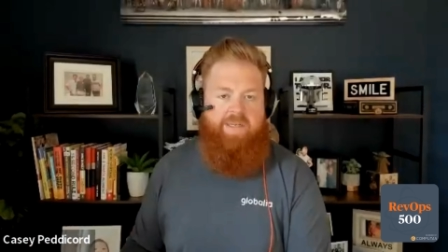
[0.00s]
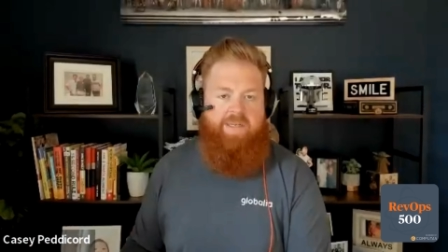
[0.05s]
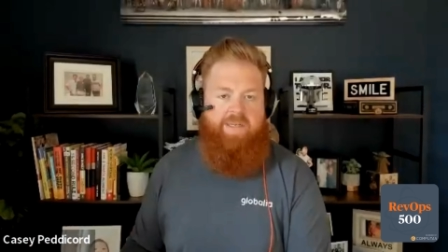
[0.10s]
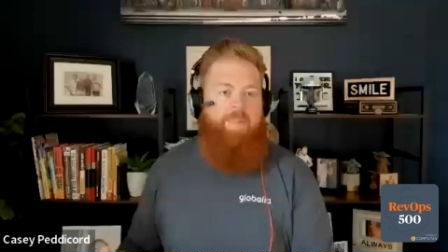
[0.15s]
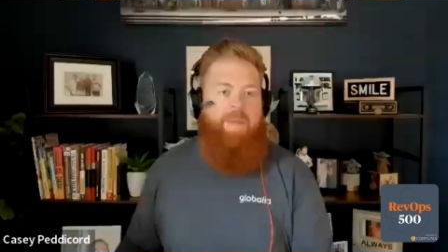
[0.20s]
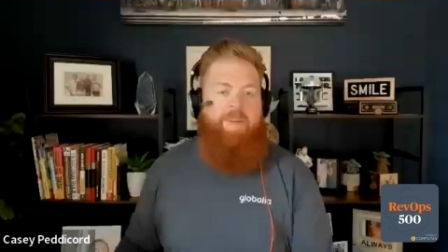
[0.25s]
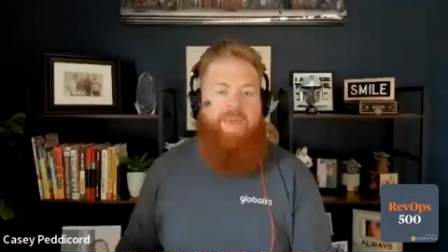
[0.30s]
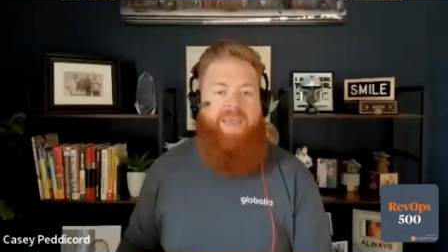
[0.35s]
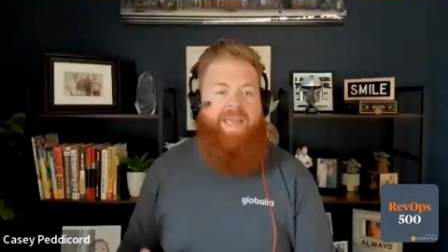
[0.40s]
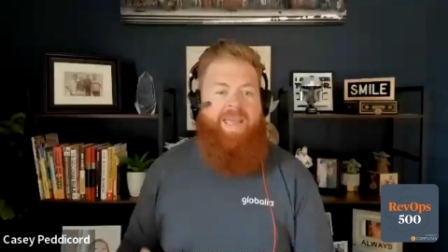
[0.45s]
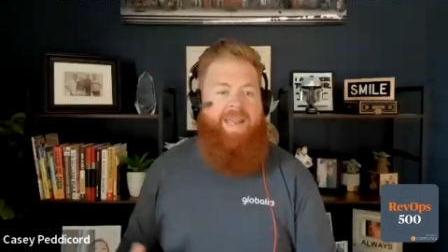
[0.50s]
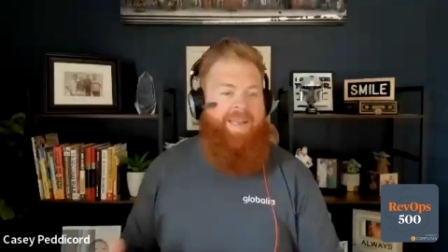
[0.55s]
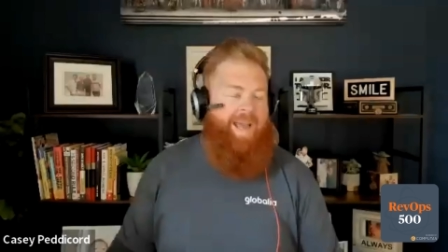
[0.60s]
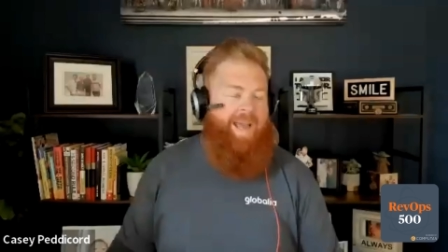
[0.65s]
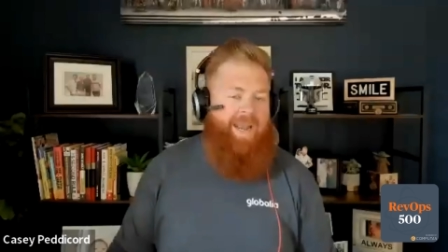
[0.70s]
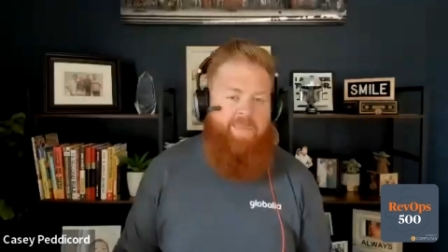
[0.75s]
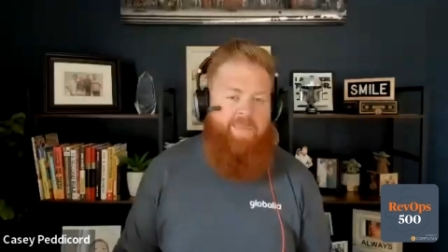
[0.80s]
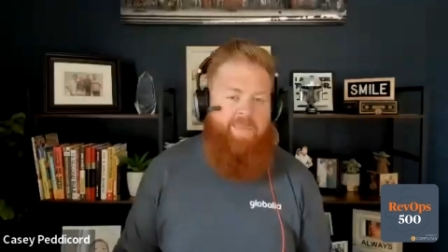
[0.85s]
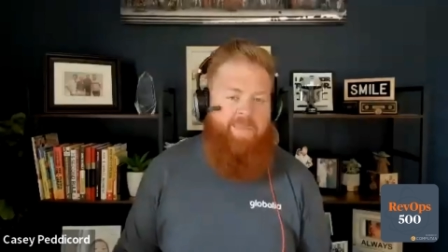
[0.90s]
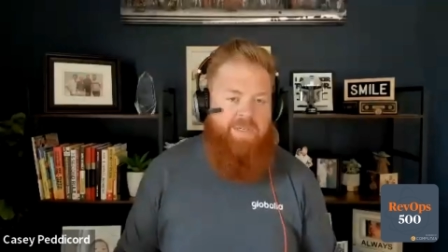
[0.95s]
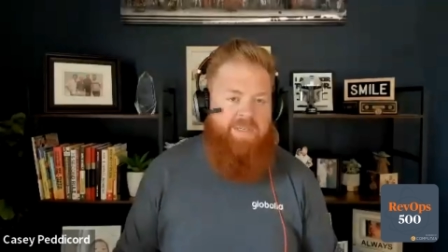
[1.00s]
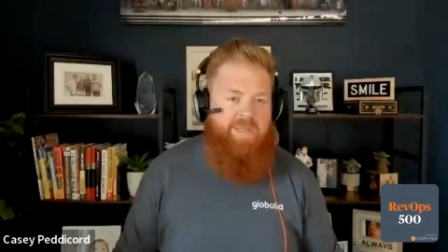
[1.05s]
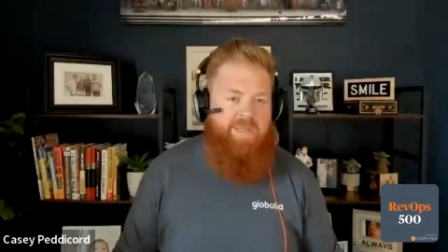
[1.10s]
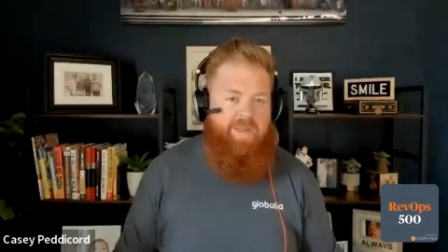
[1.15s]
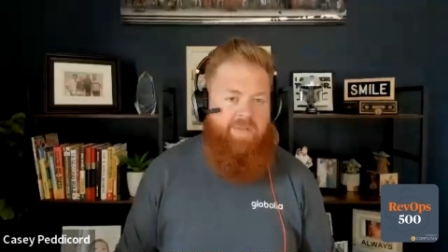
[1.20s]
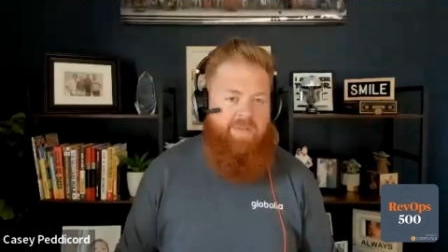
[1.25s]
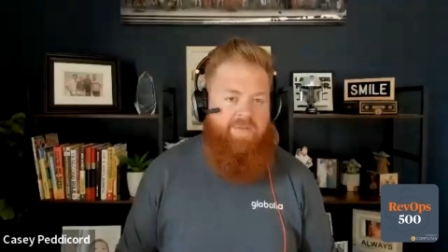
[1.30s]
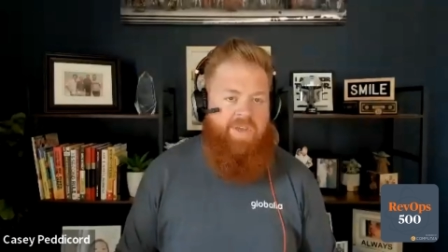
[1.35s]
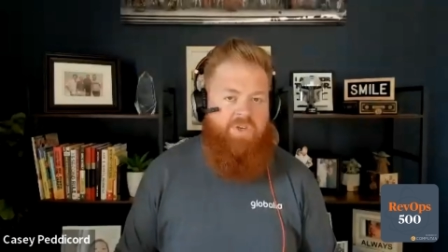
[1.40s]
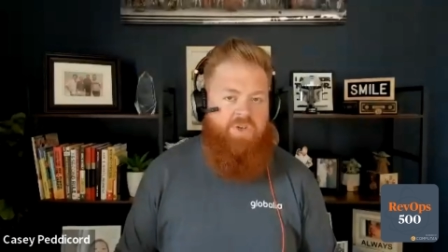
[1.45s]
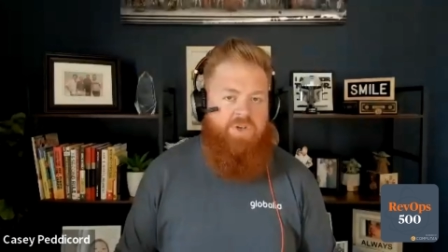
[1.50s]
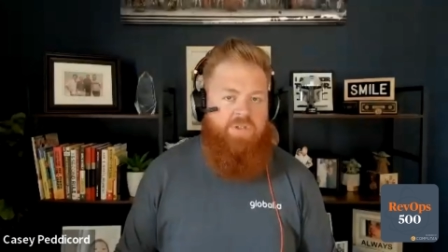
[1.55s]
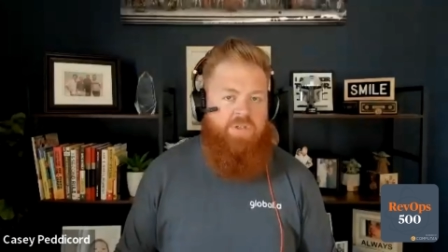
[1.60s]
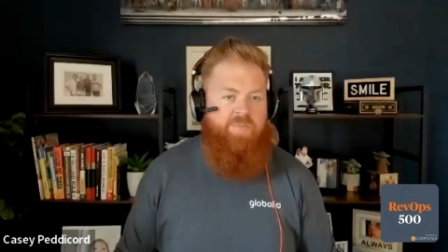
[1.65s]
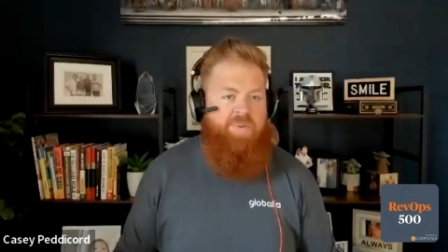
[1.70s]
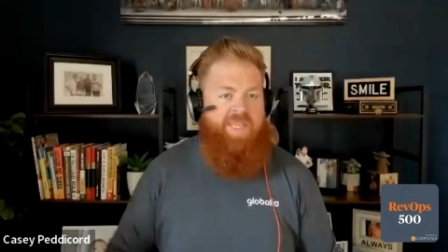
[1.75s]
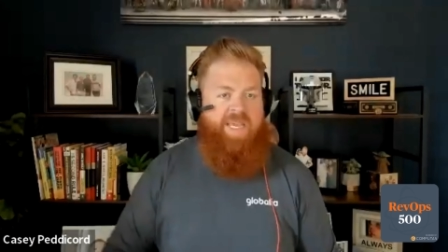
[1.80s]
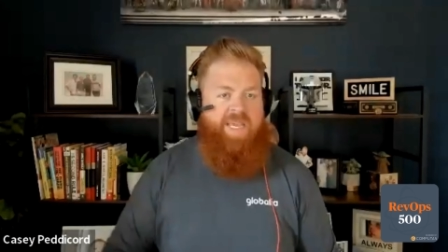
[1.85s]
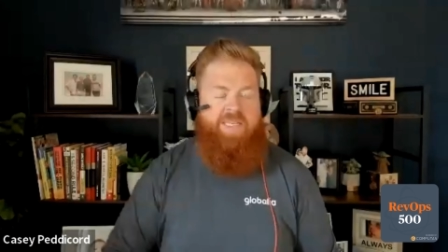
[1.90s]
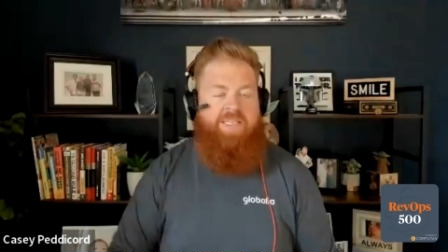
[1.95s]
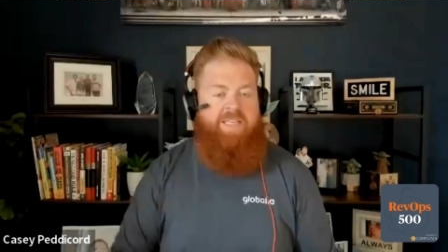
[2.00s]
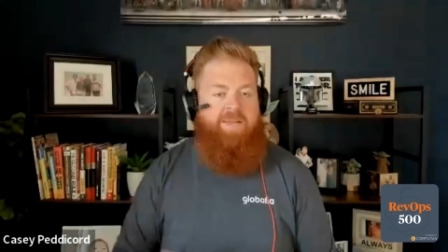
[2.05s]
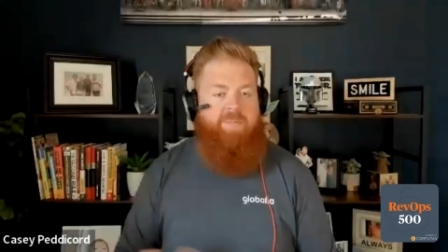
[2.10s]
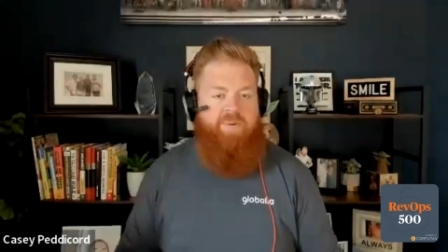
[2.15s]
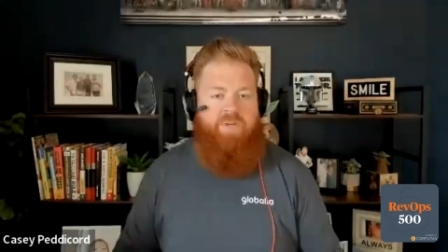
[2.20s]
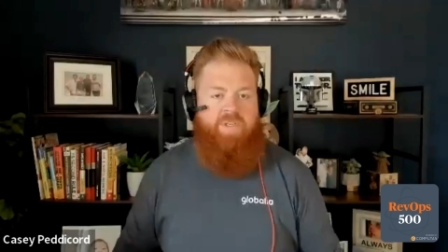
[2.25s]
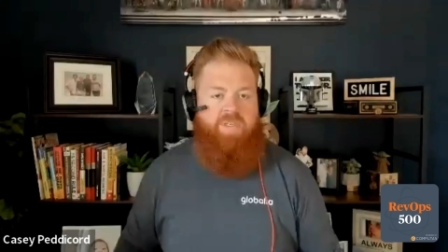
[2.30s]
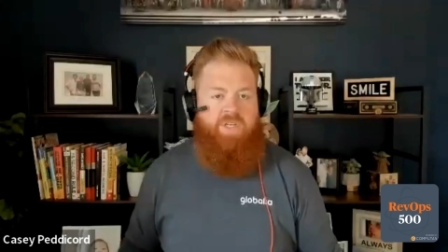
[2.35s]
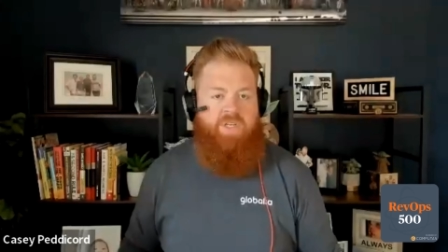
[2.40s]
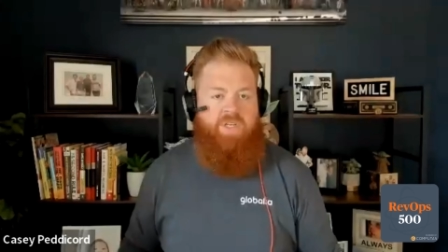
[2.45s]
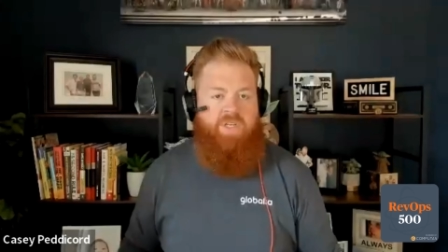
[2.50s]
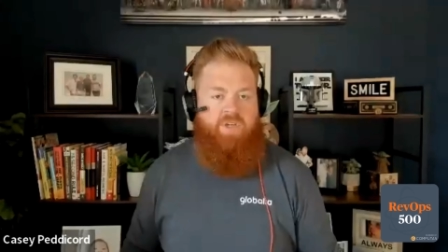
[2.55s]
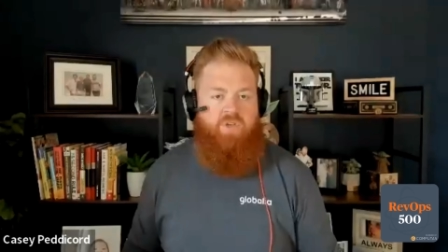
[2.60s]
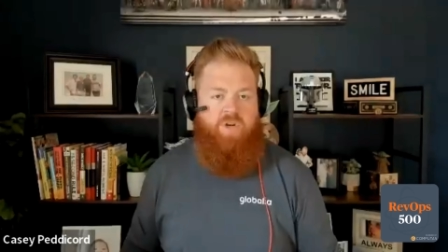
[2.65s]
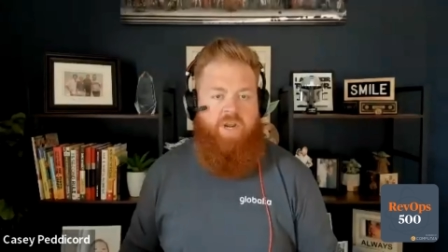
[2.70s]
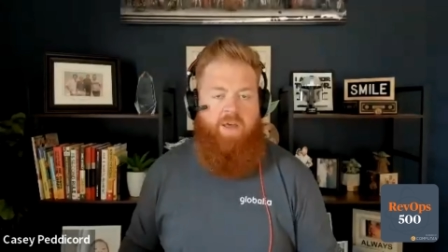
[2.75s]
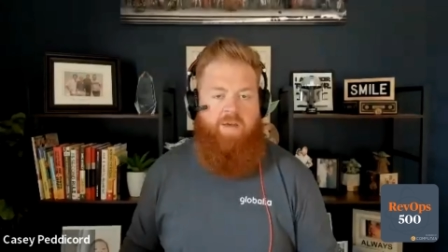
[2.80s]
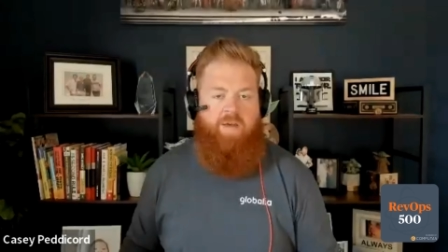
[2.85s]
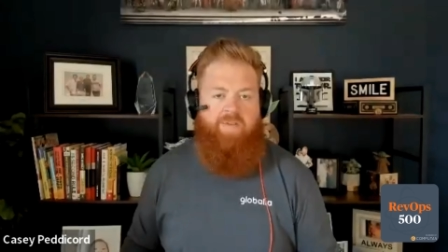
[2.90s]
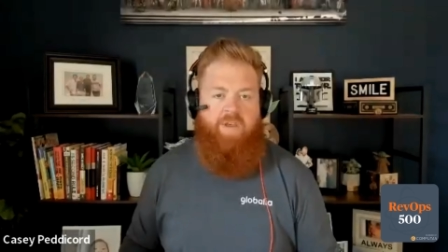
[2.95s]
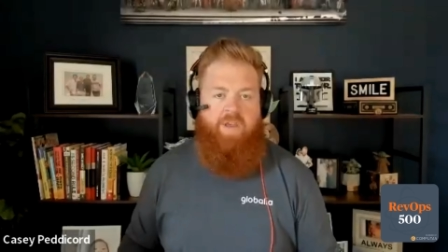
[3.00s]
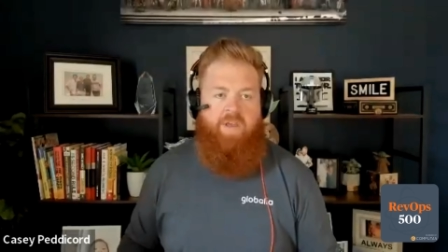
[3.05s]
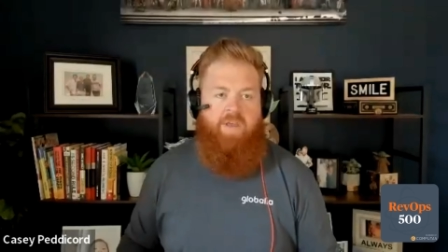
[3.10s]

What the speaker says: Maybe I get 90% of the features, but that 10% trade-off